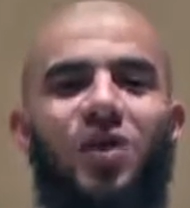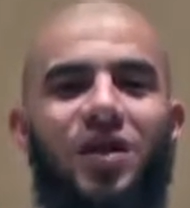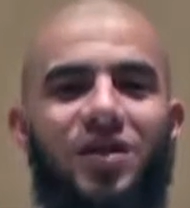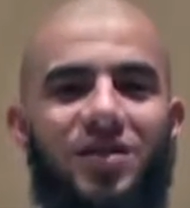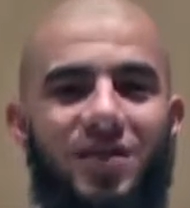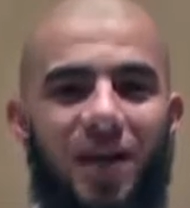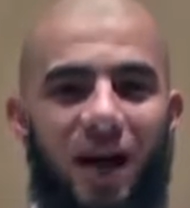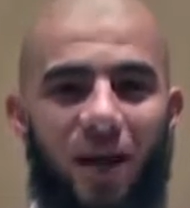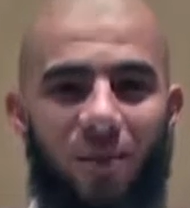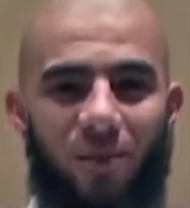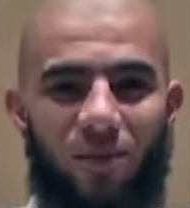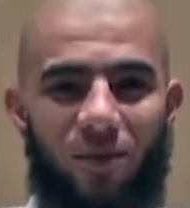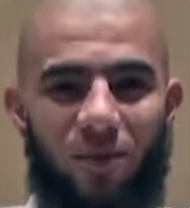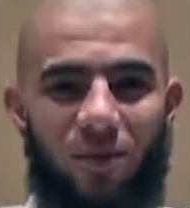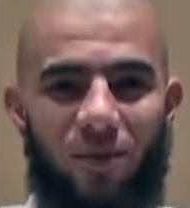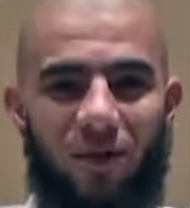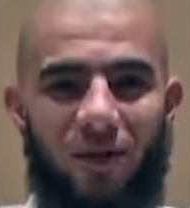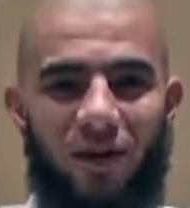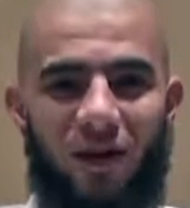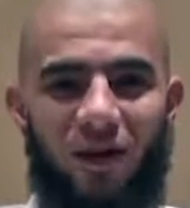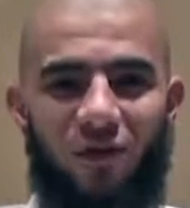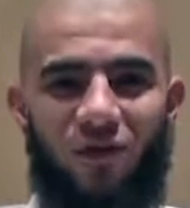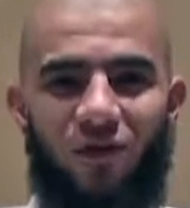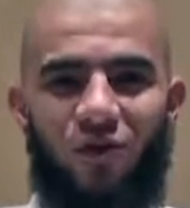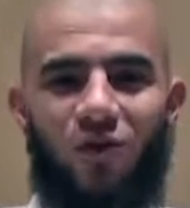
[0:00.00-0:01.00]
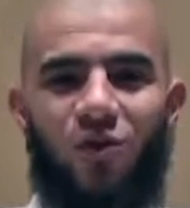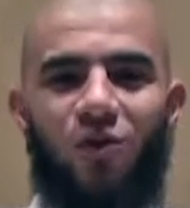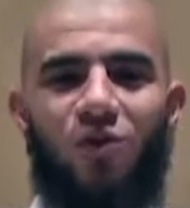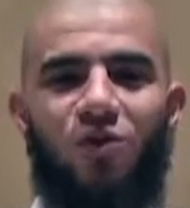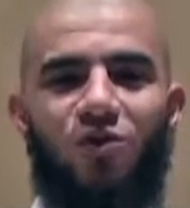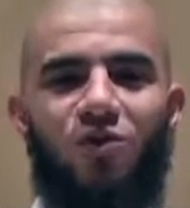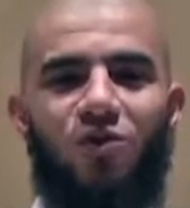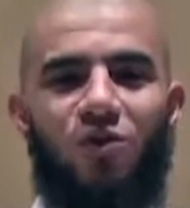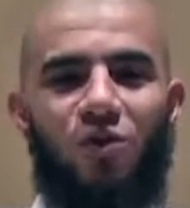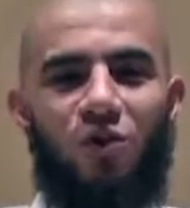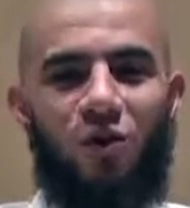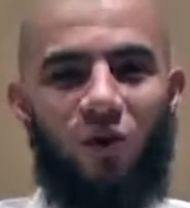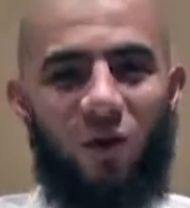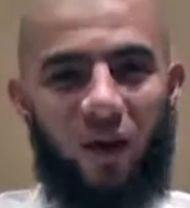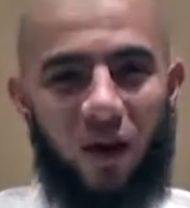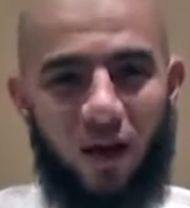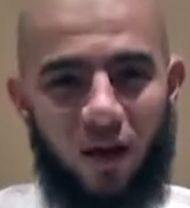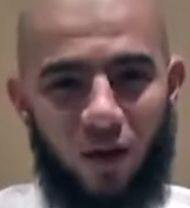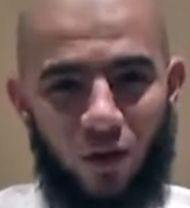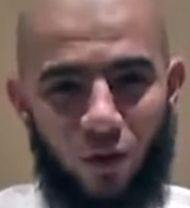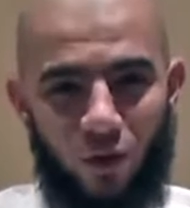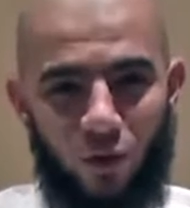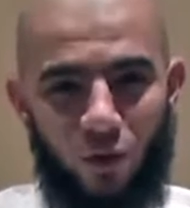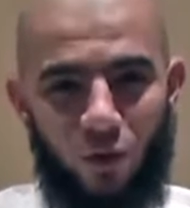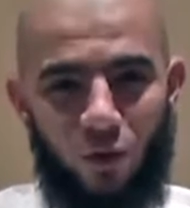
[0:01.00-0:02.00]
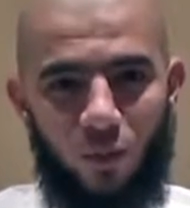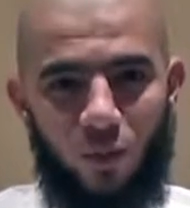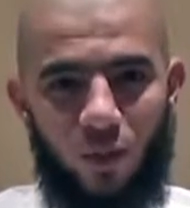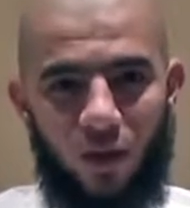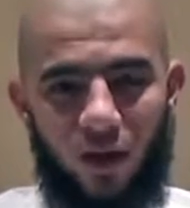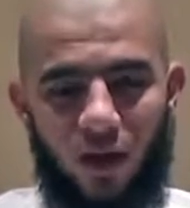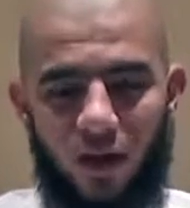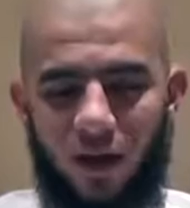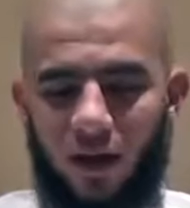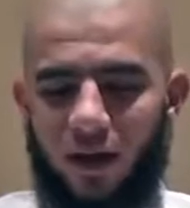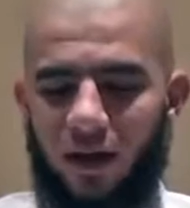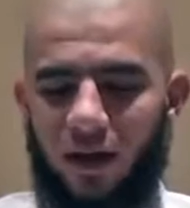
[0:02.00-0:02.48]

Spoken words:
WhatsApp. If you're going to create a group,